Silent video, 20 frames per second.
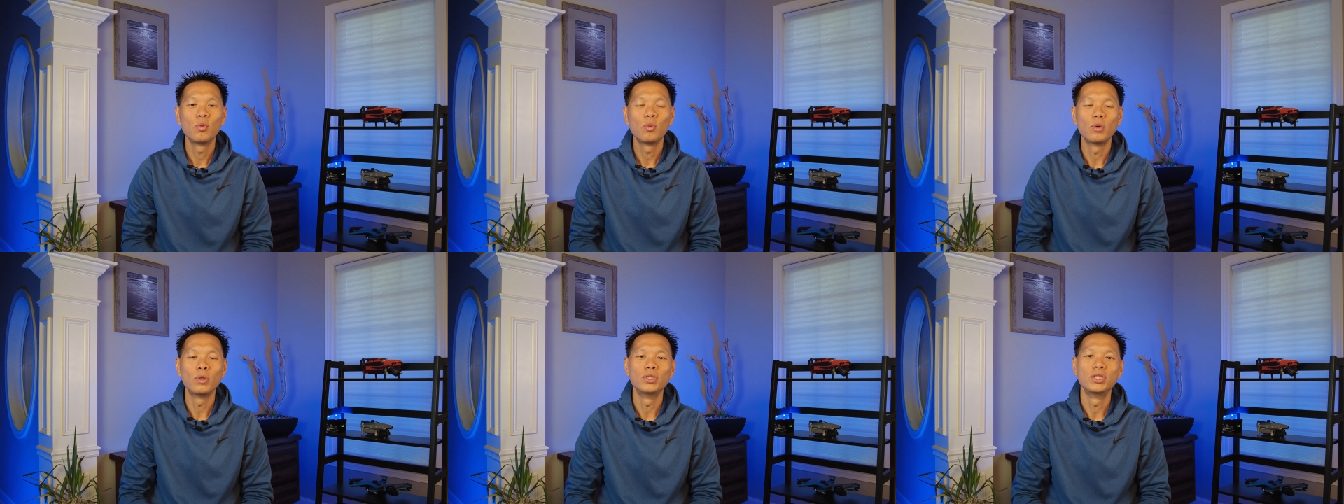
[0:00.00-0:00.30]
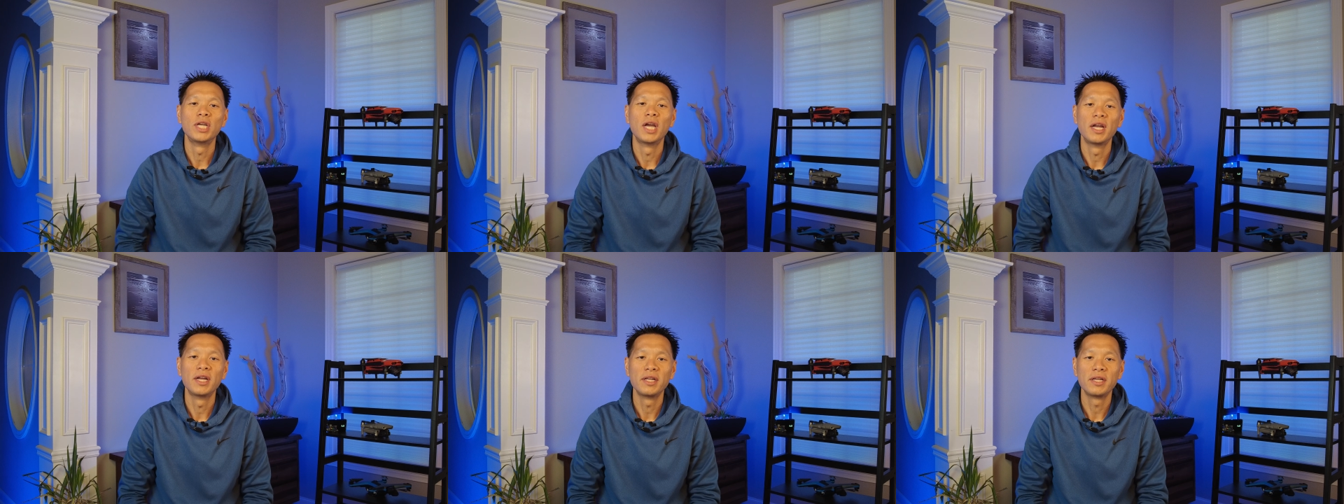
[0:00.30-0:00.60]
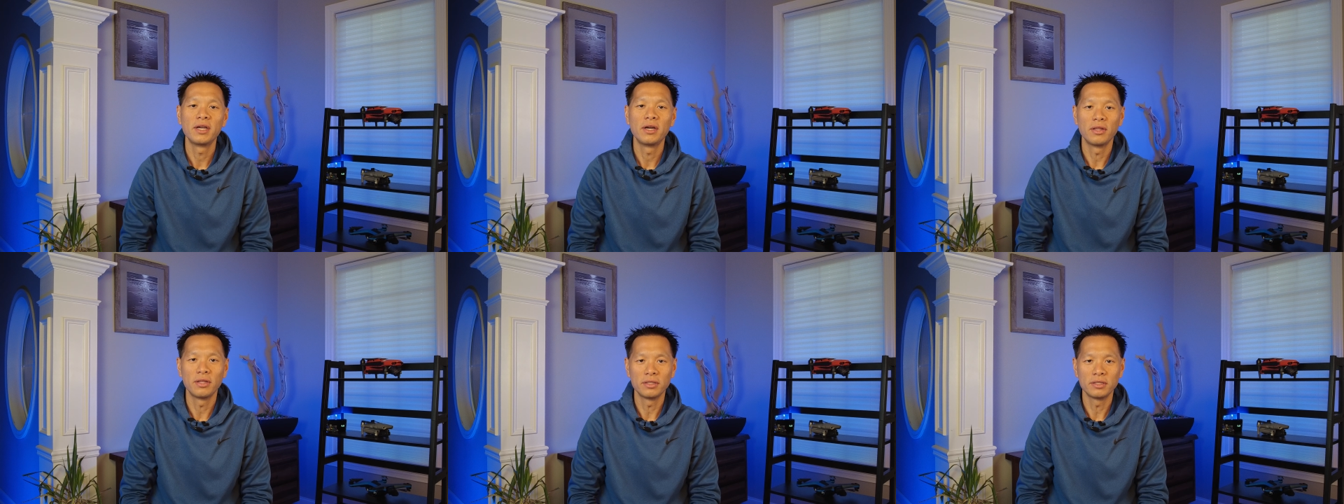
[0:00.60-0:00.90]
we're
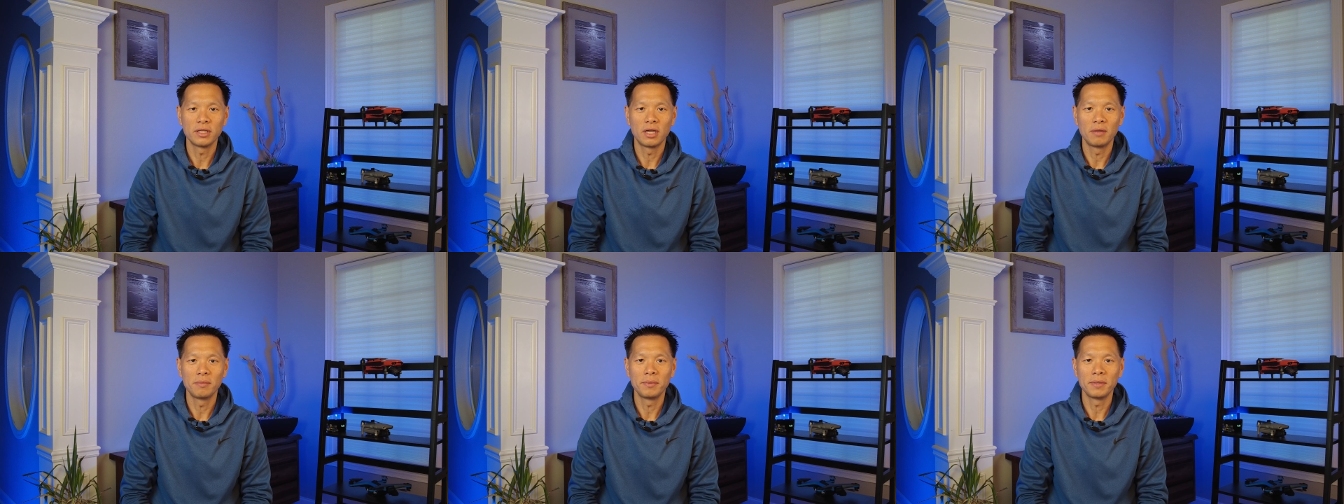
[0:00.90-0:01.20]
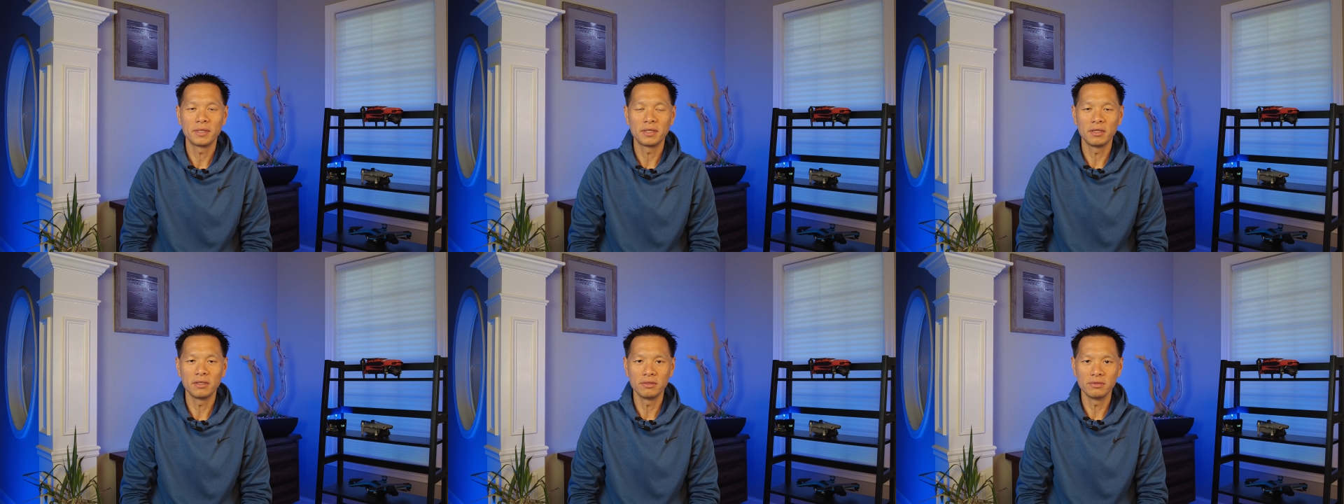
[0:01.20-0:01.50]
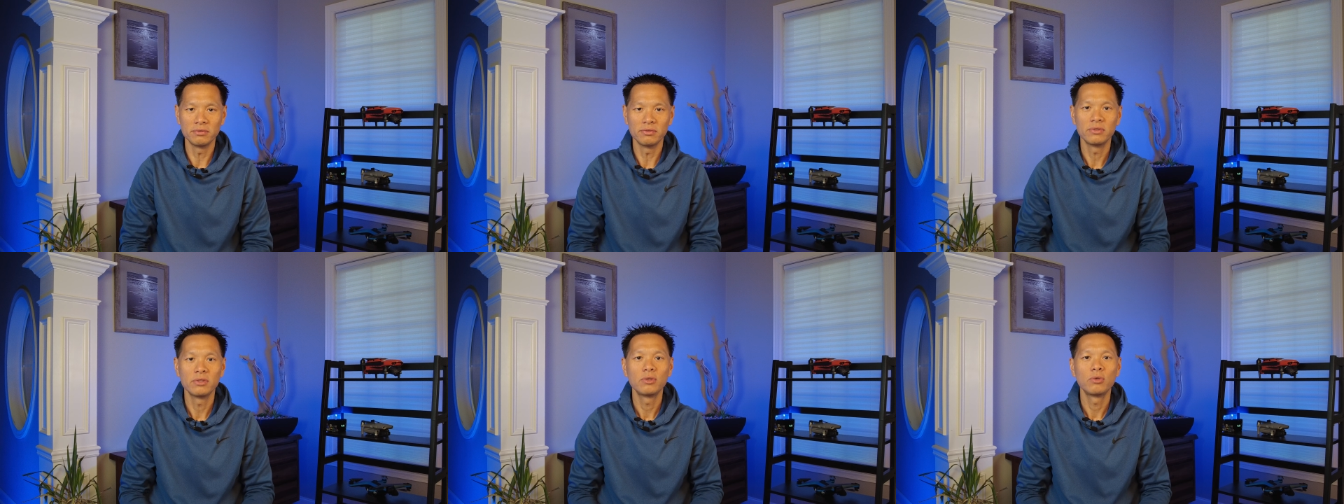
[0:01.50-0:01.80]
chatting on the topic
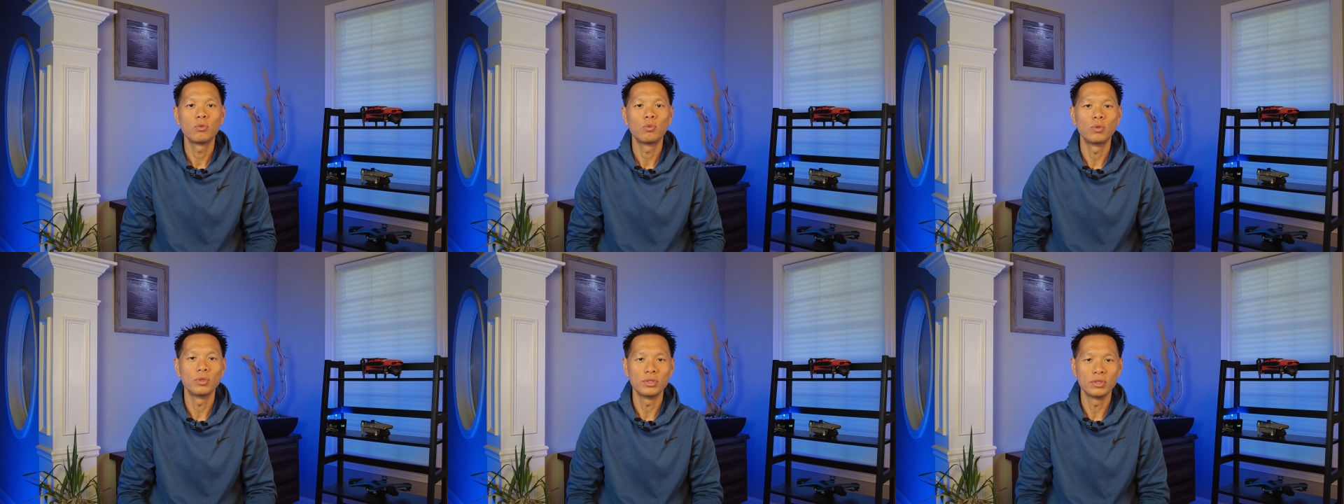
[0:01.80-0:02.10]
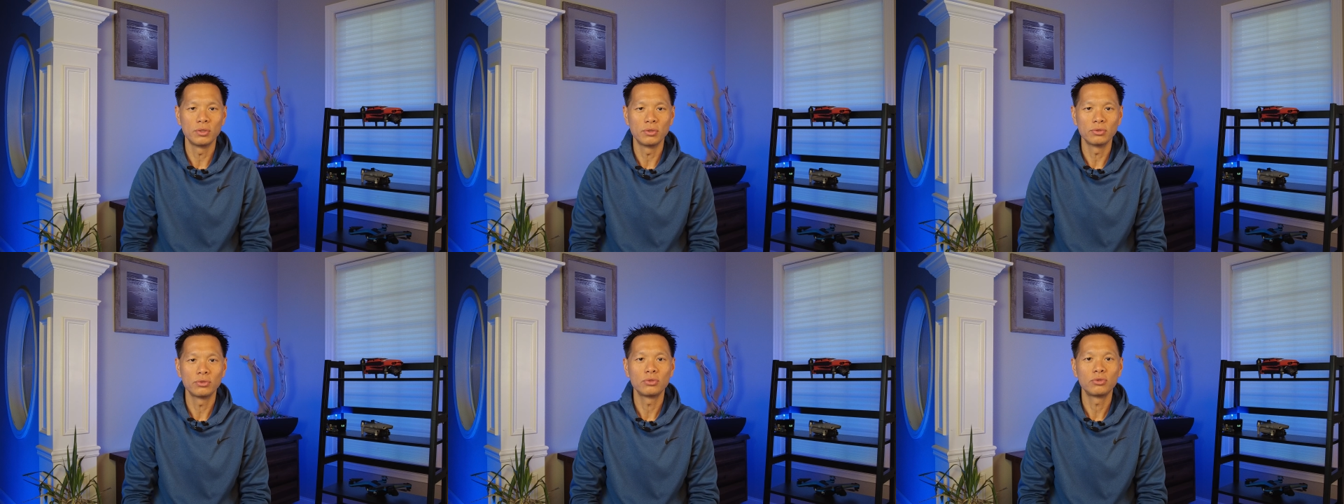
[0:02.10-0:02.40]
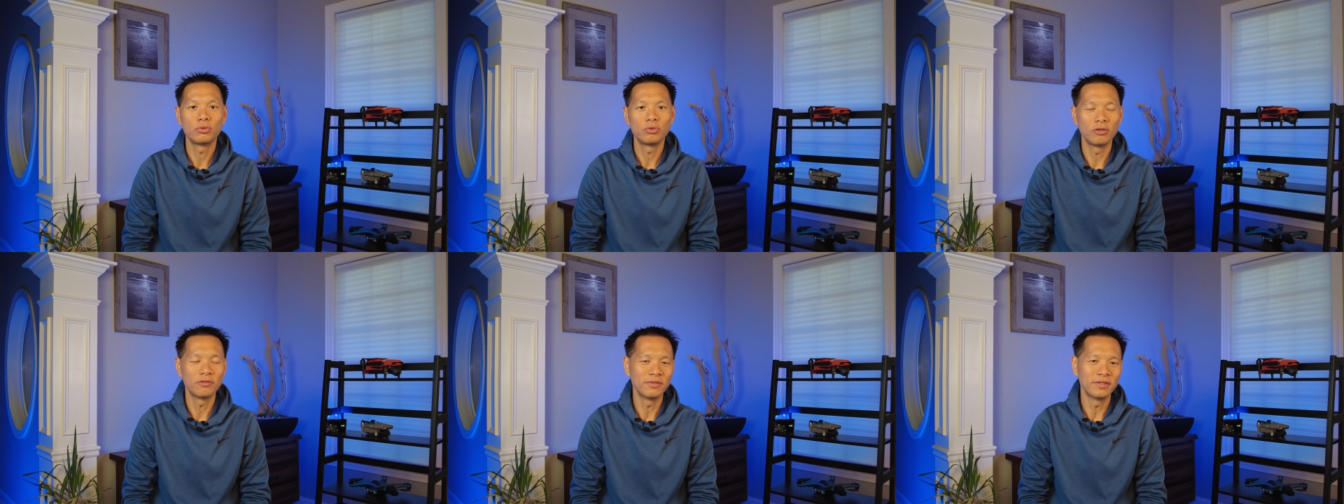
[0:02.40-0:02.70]
of results
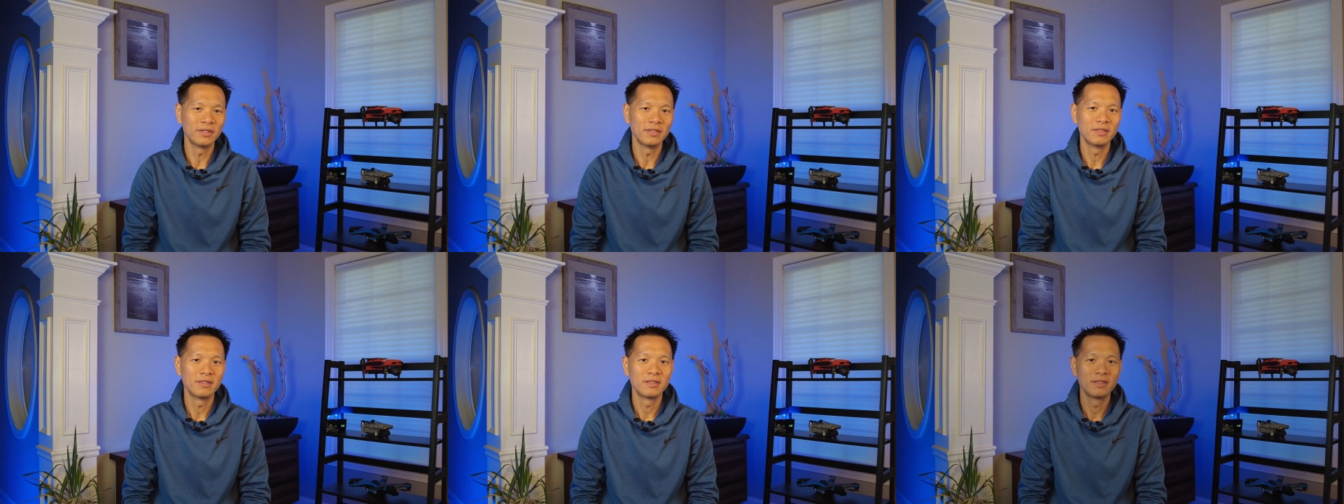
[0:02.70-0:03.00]
driven.